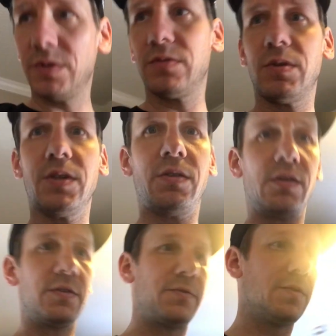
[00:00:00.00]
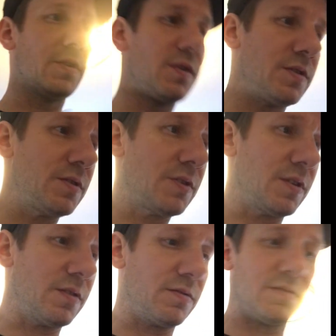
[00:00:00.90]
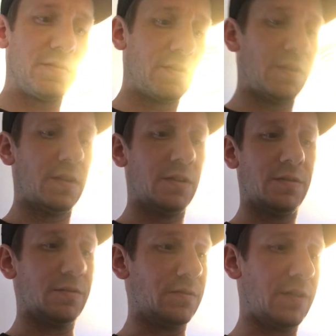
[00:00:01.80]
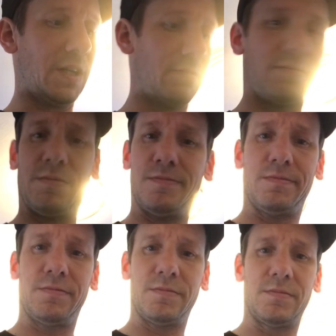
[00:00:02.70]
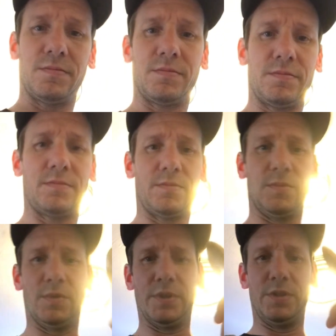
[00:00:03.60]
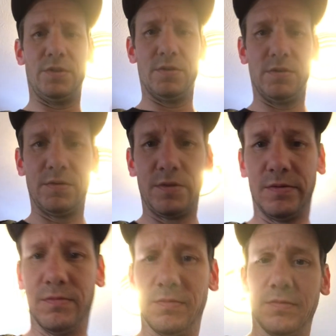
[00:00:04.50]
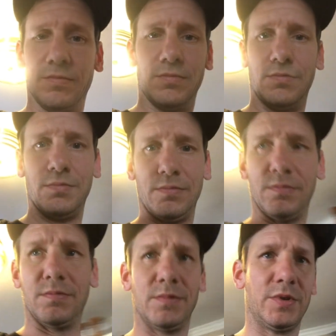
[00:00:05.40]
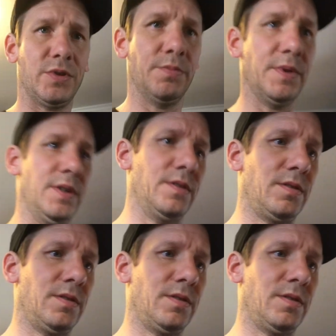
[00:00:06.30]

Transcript: is what it calls for. So I'm gonna grab one of these Jones and scoop it in.